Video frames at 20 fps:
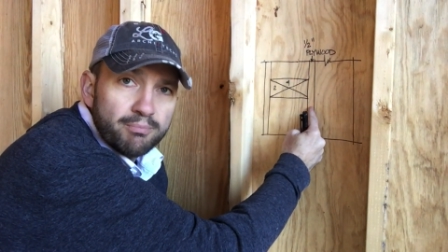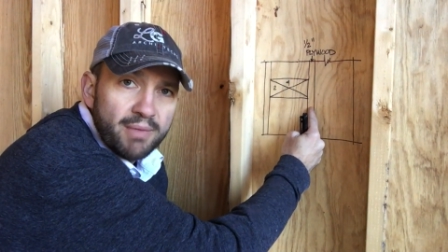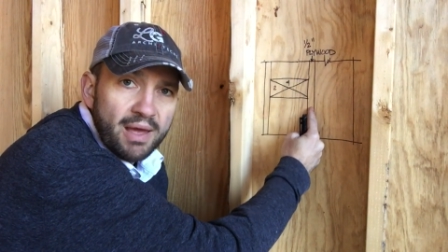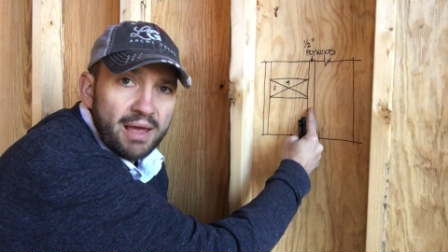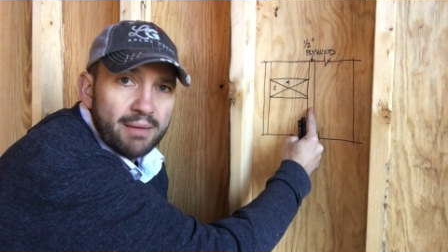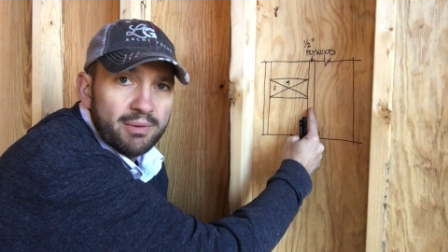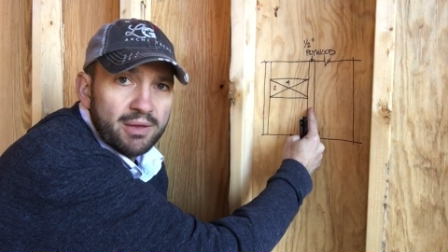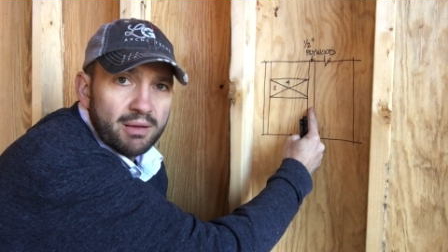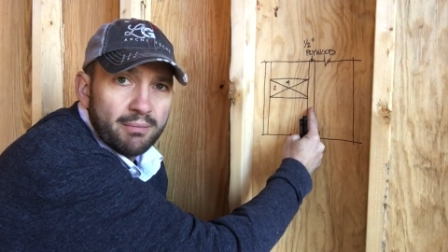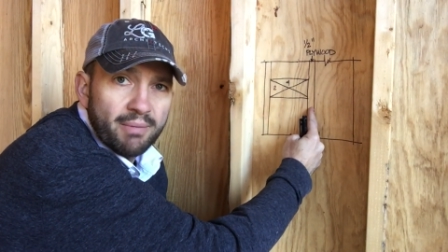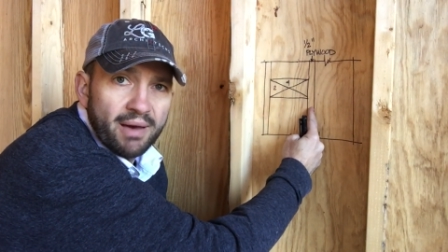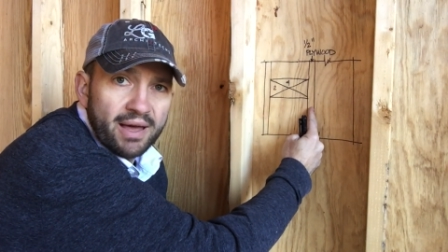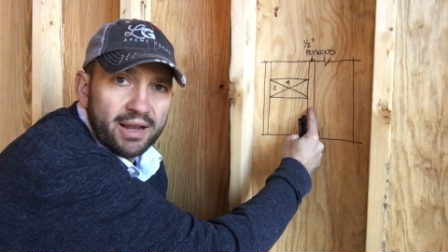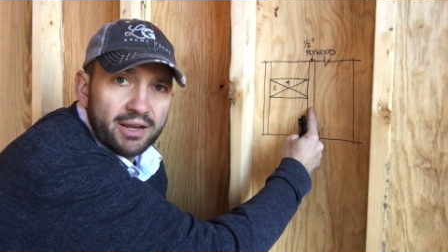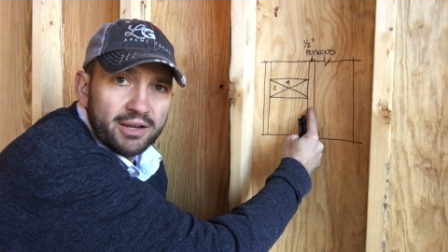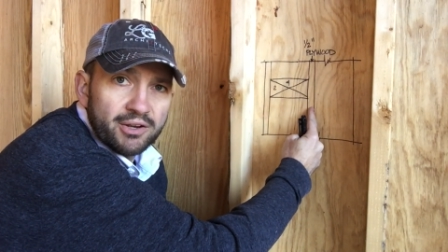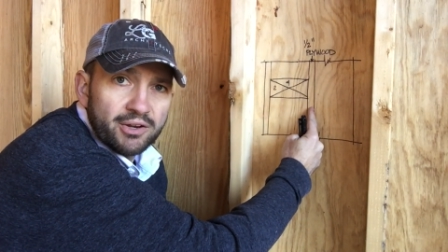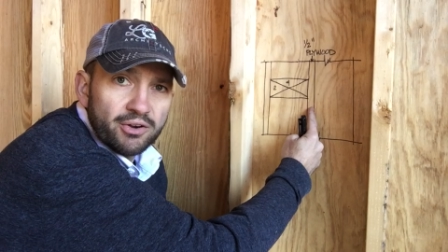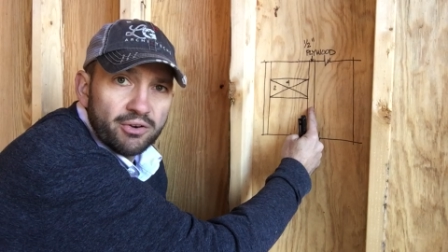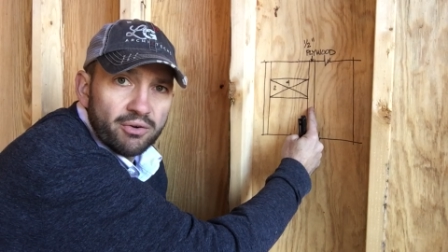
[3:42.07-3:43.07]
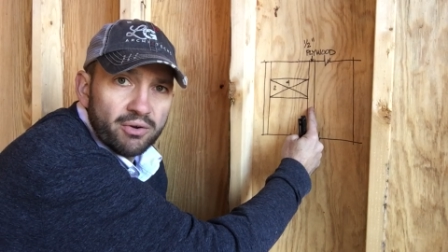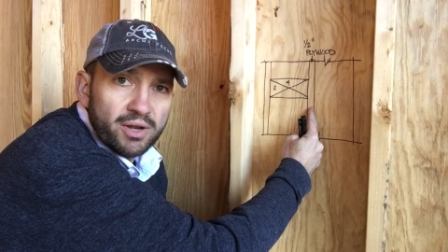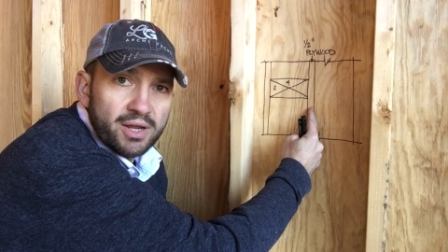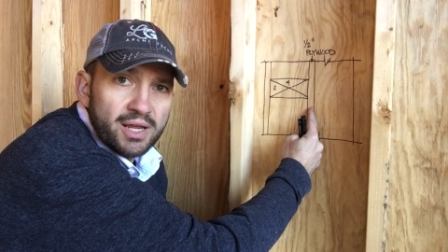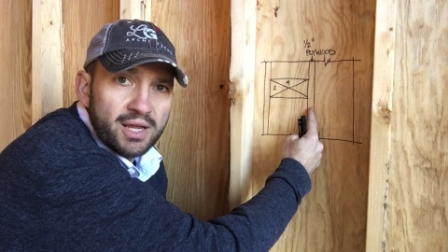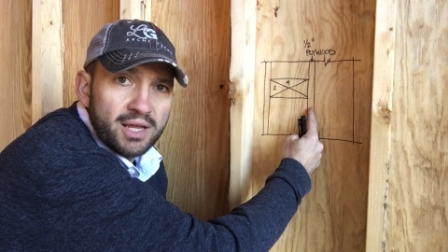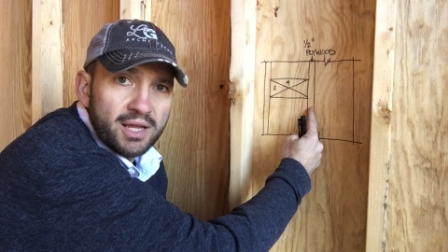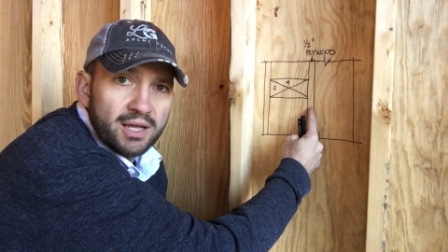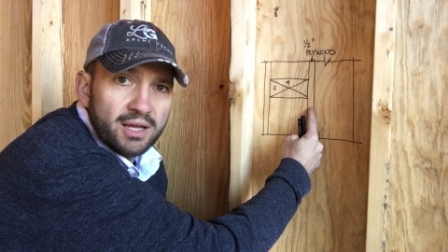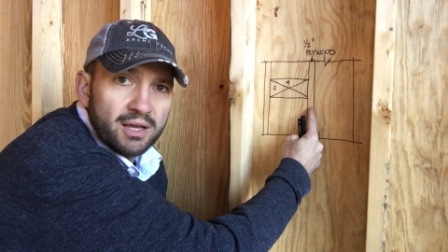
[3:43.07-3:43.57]
maybe about a
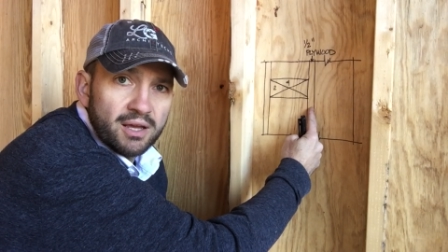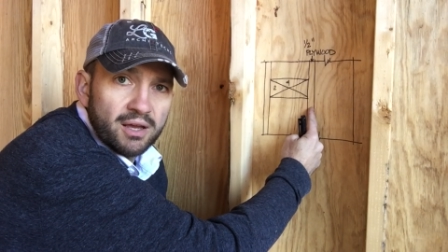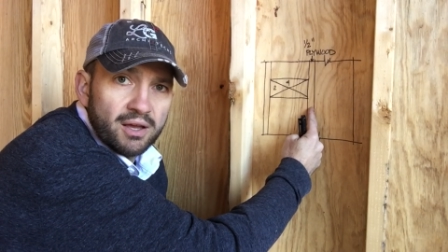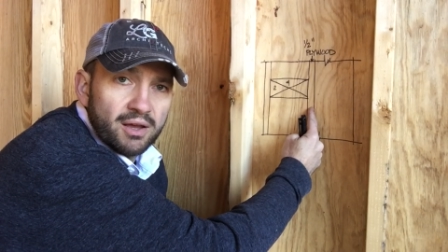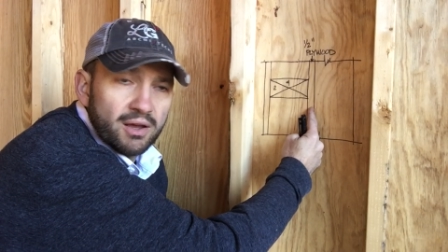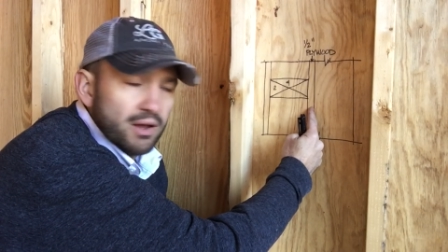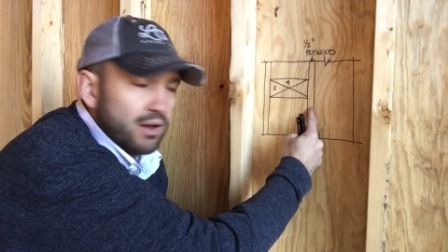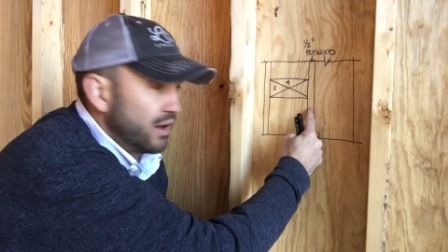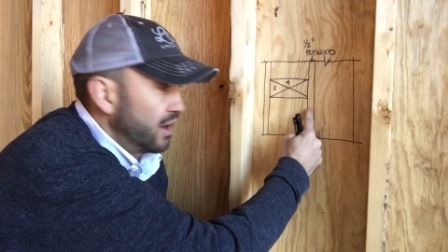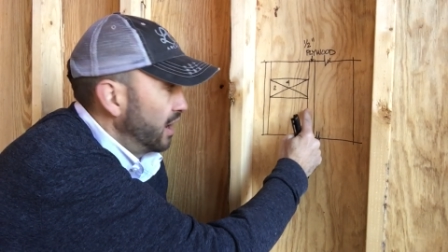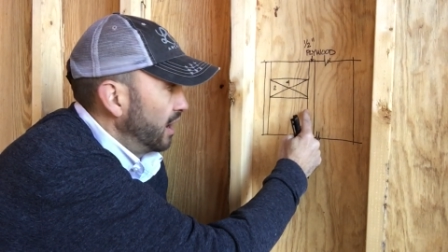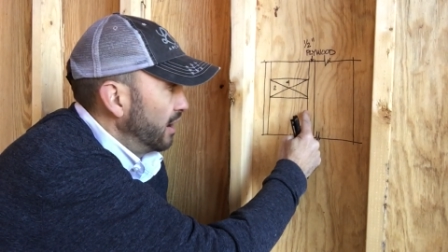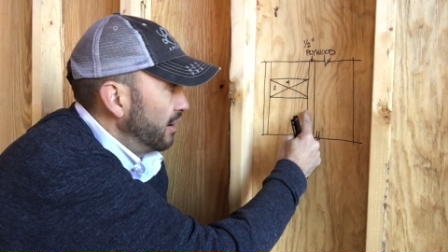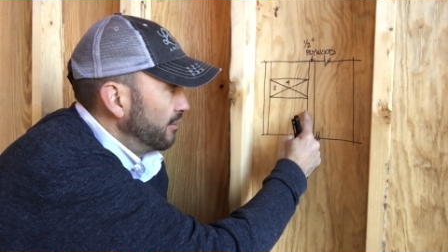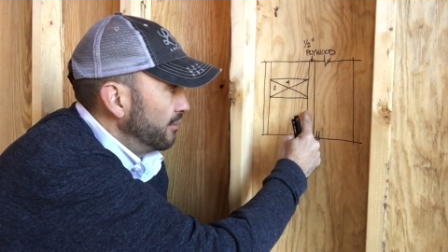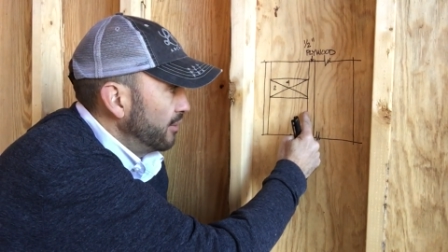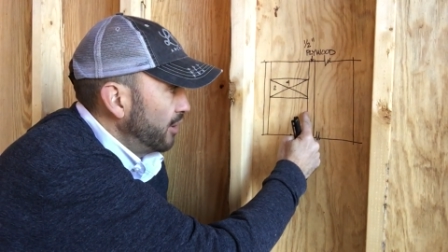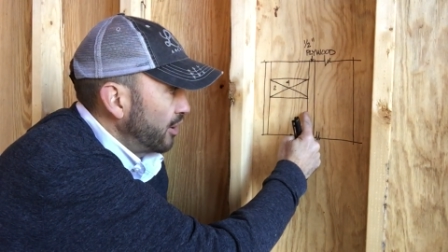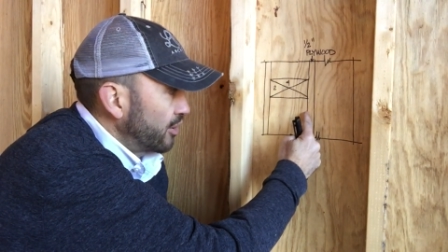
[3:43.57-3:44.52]
degree uh,